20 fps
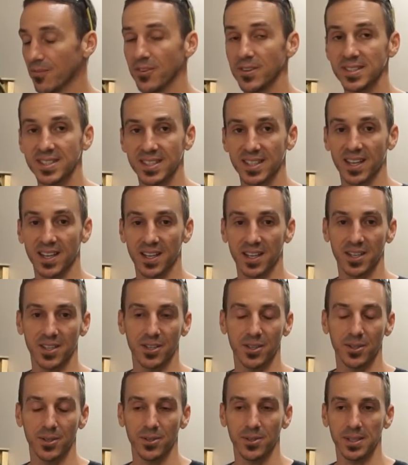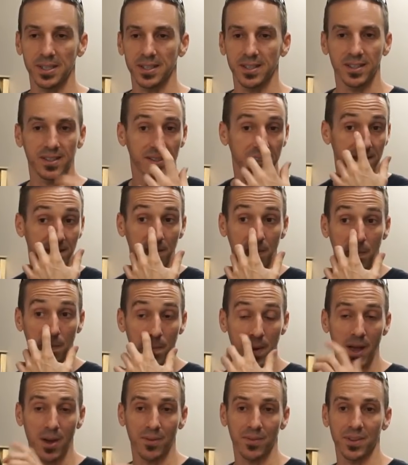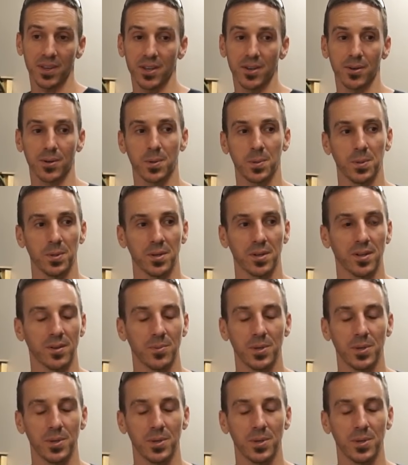First thing I gotta do is mount the intercooler.